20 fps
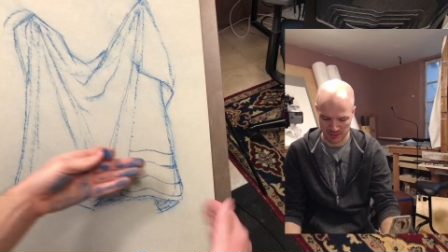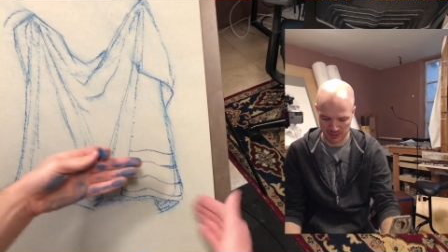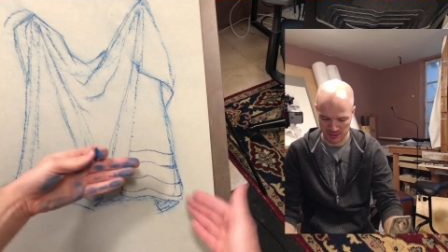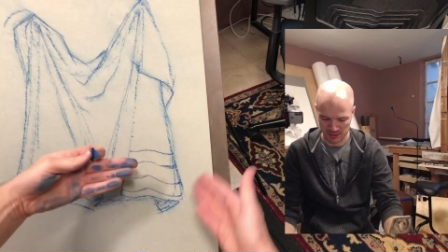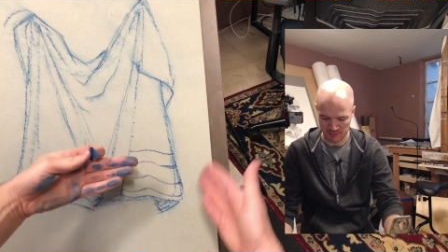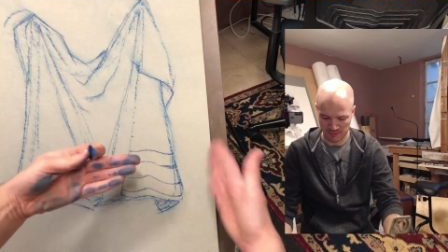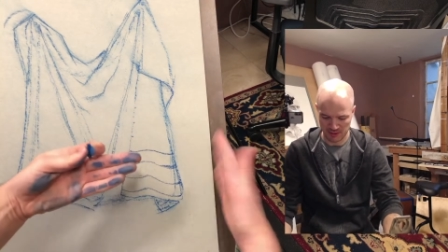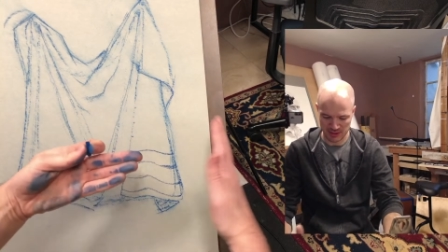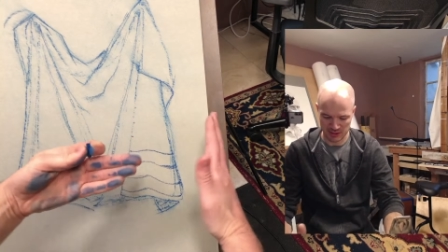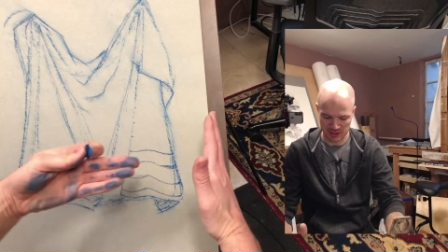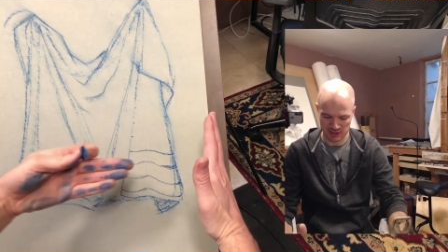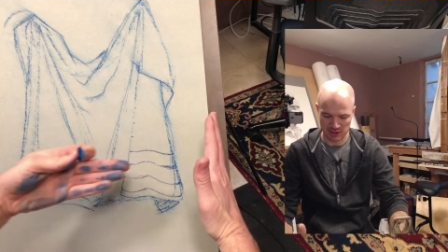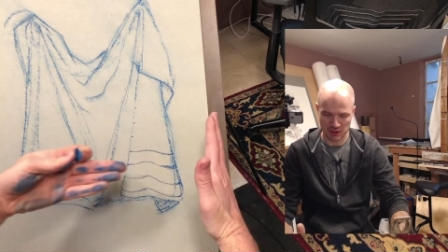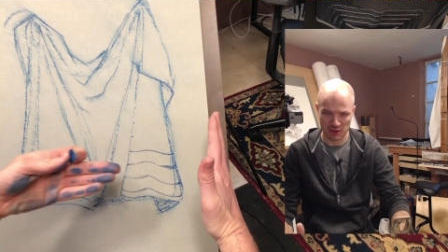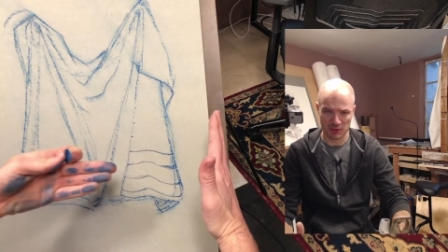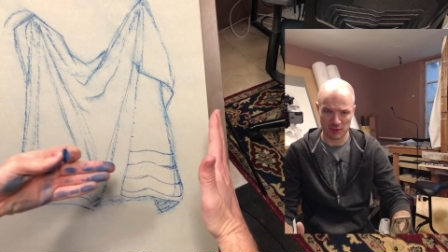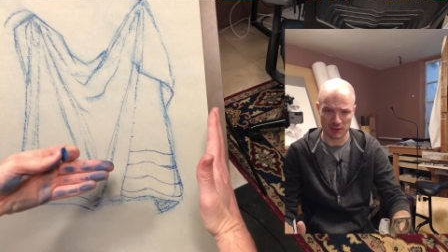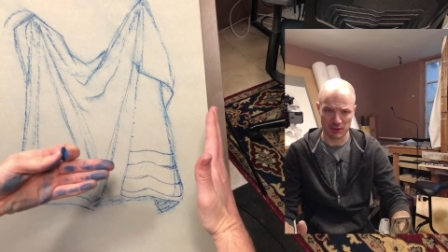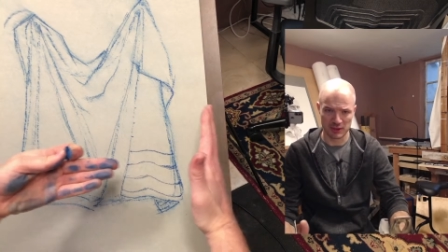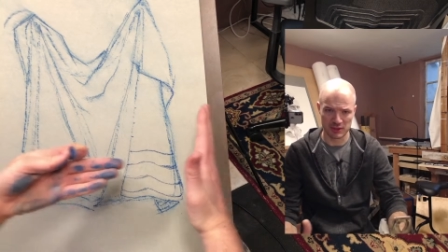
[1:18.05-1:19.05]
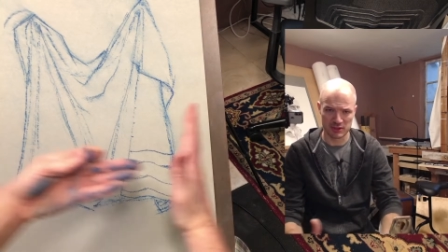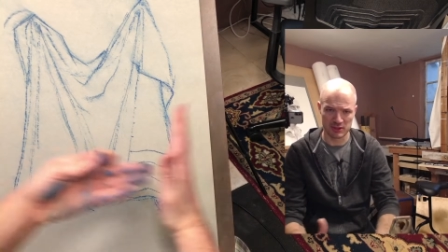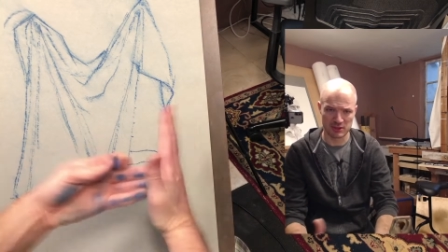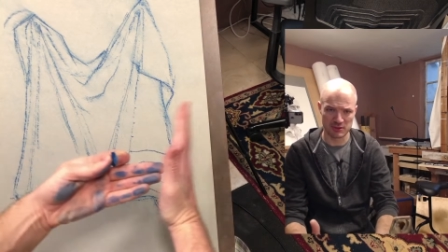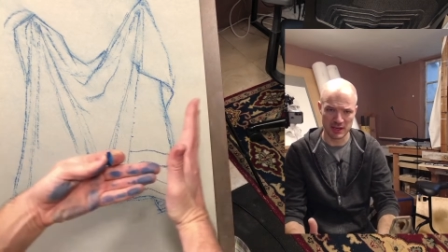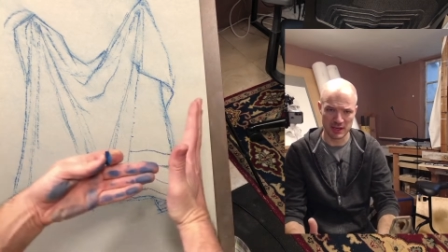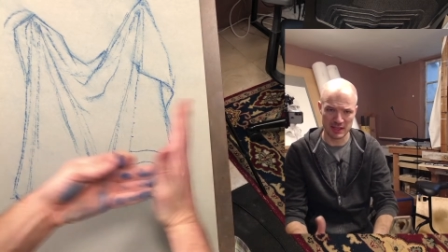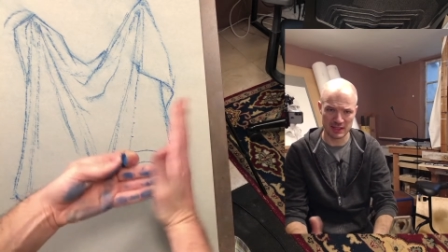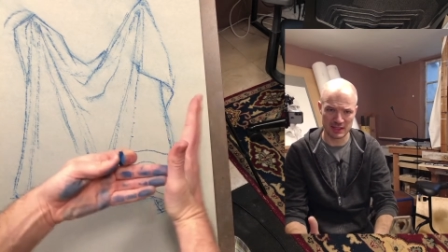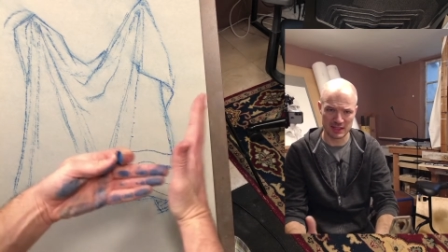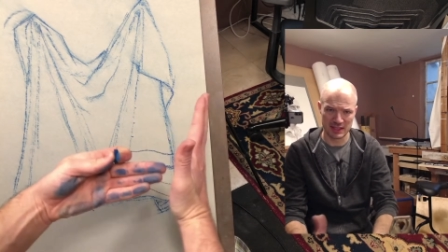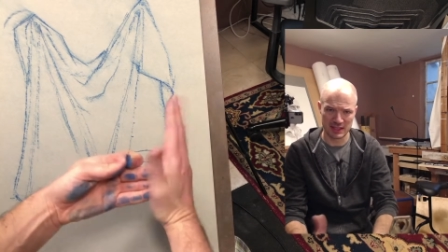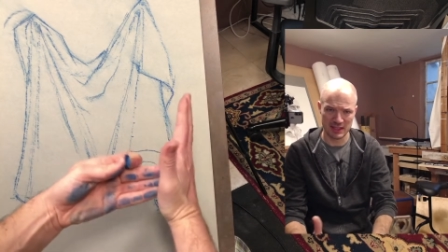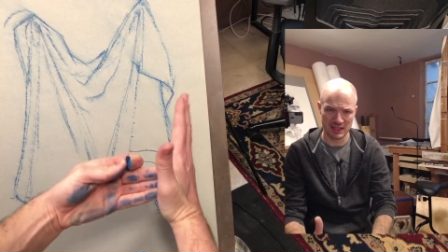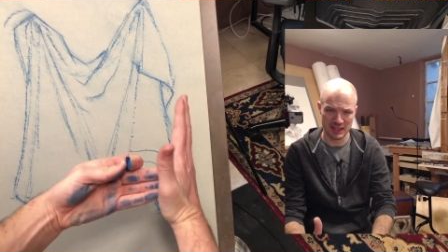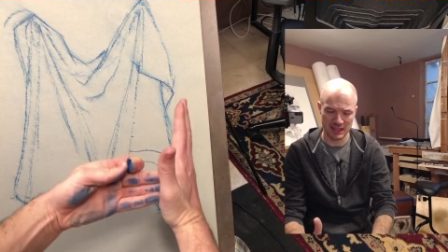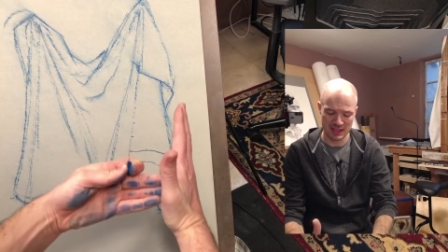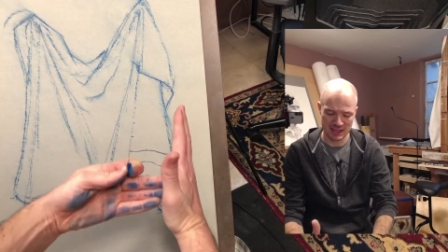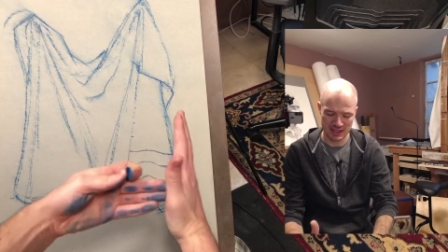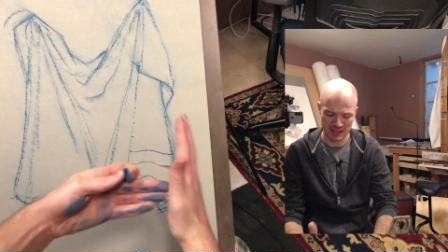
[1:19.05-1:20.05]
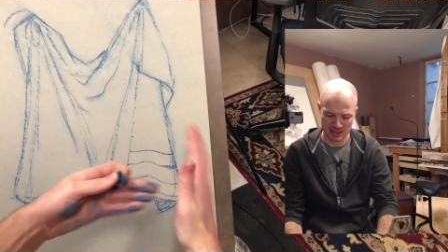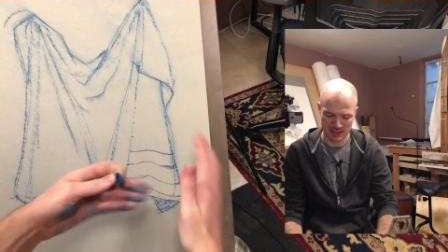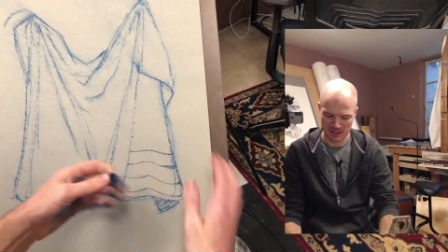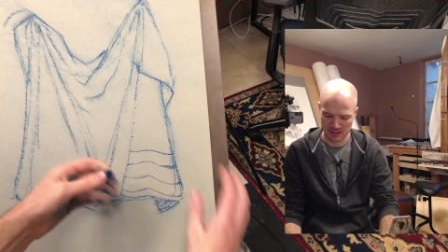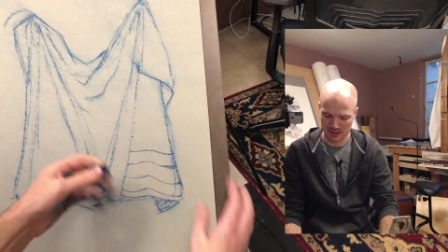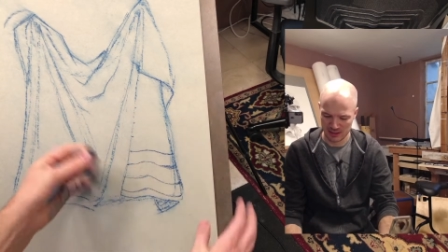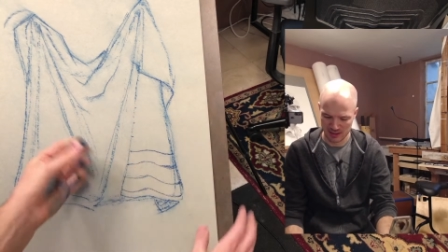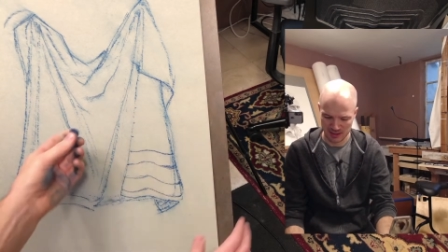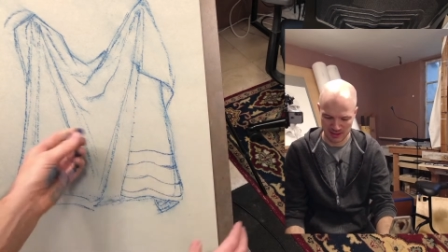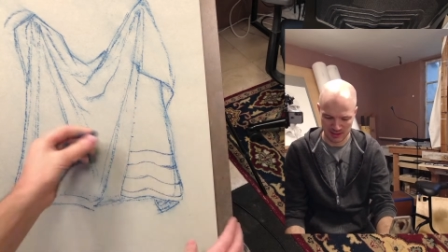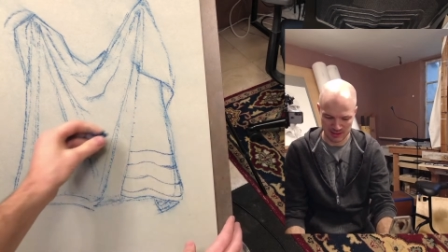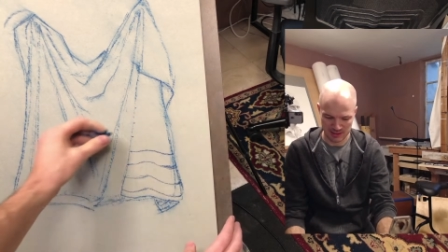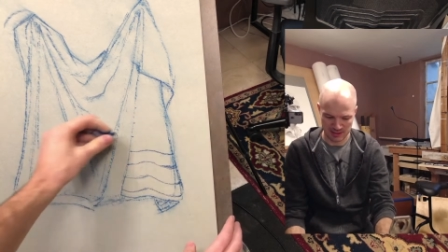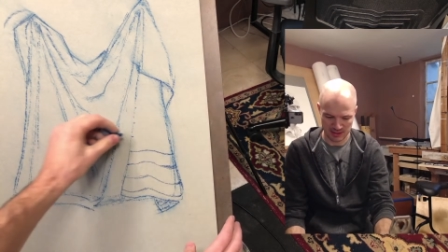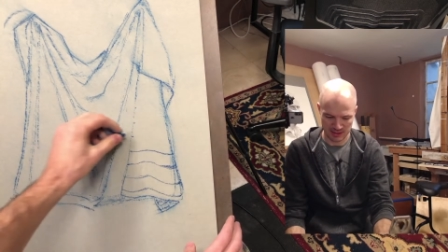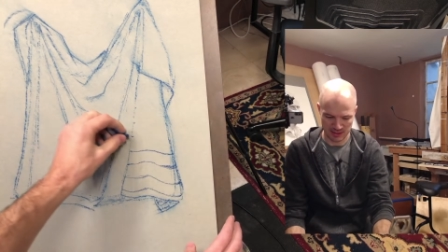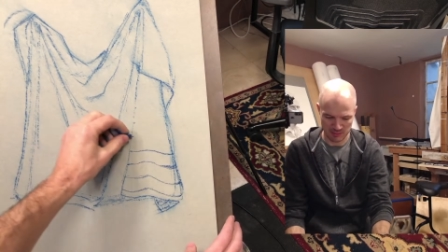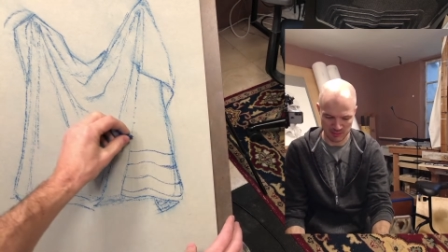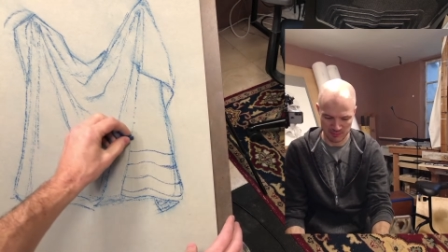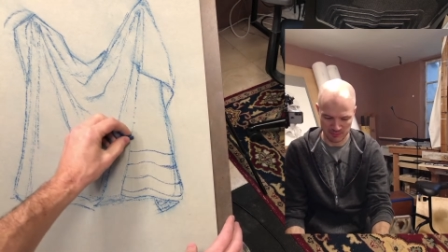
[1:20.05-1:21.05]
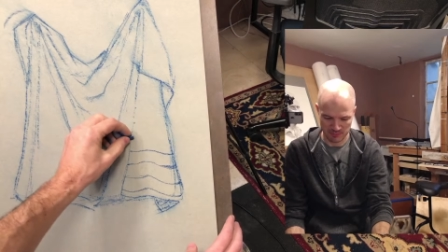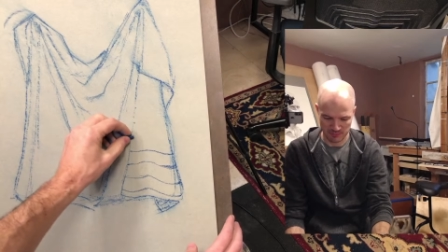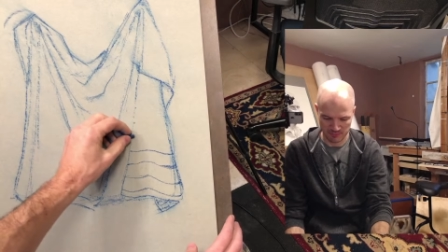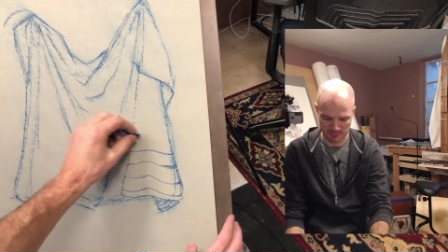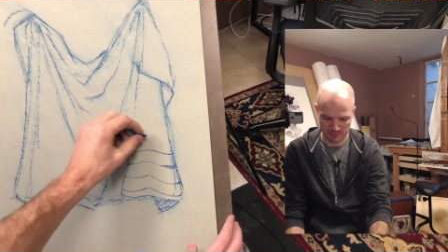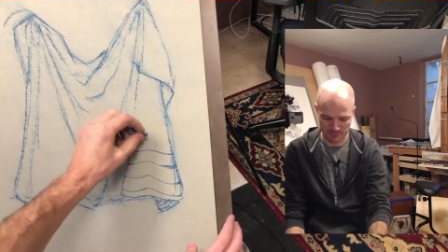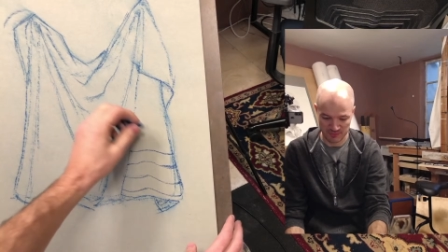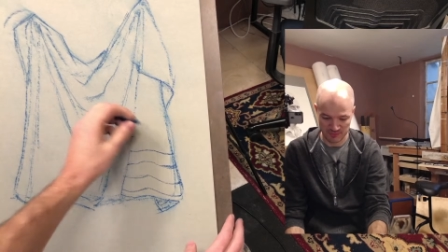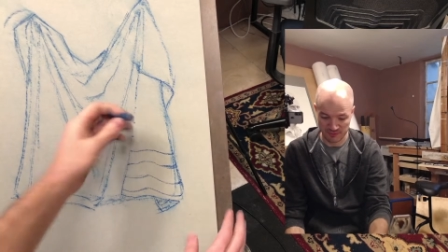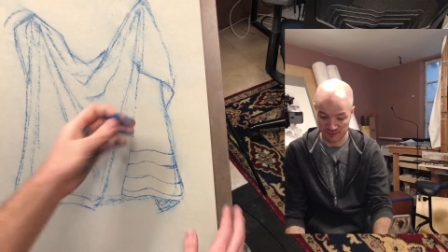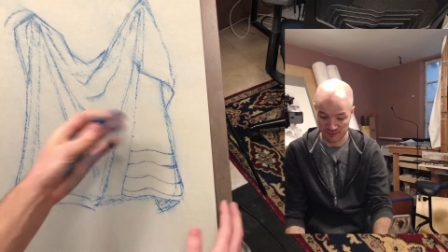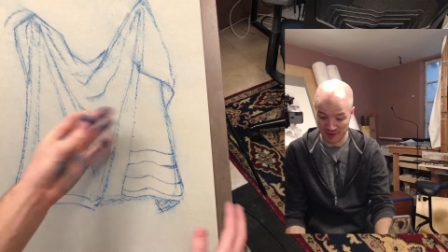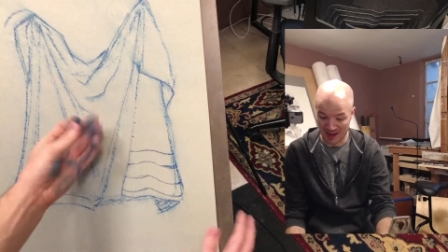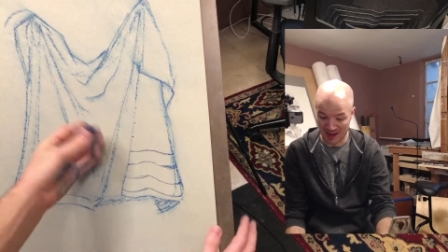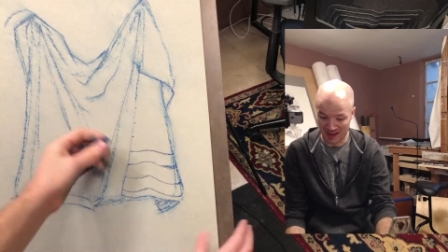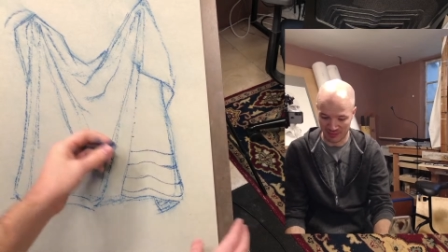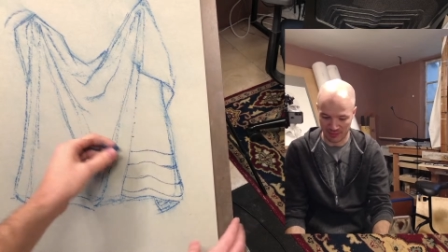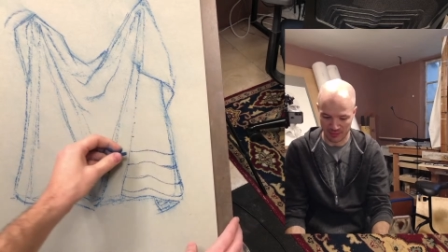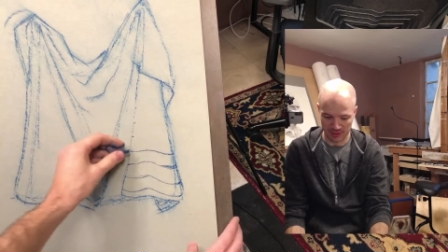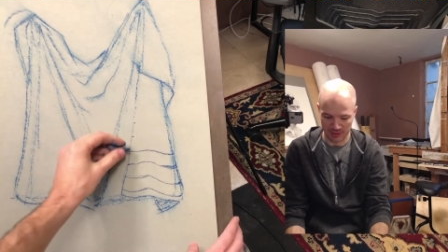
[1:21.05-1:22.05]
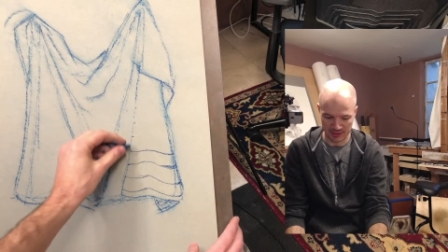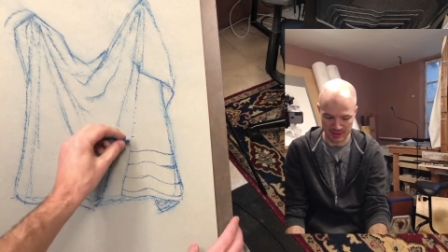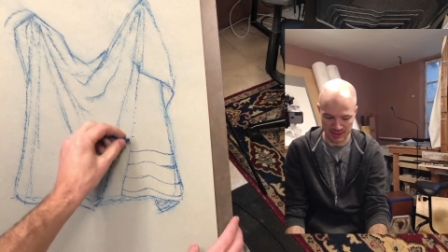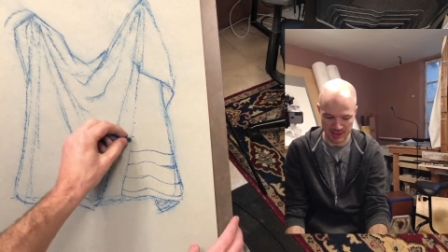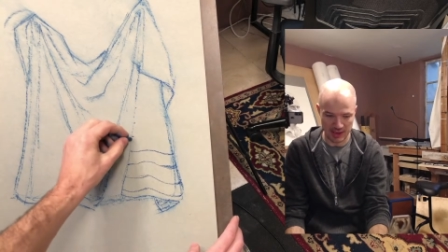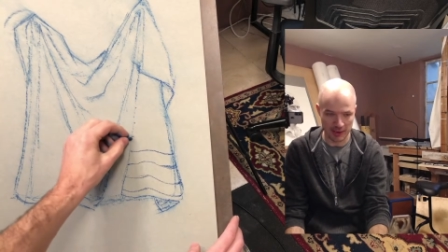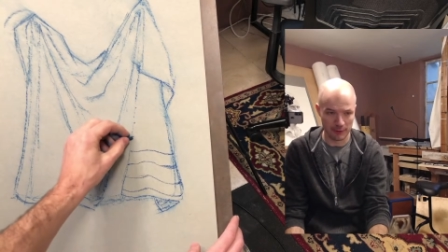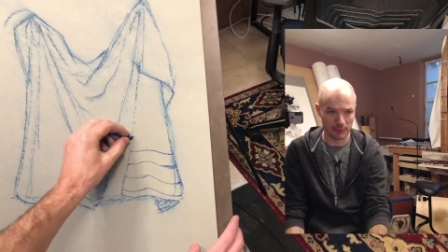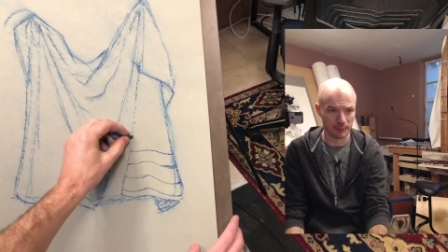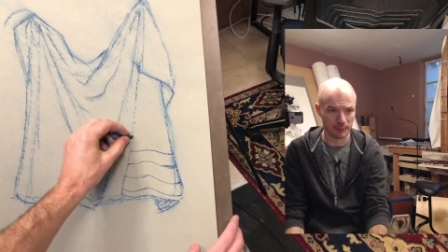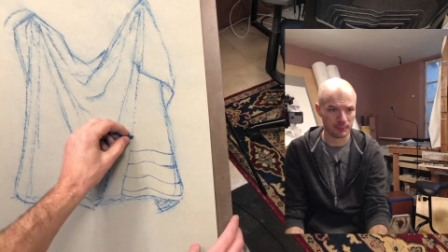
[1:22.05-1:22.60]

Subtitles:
If I just go with a straight T, it's gonna flatten things out.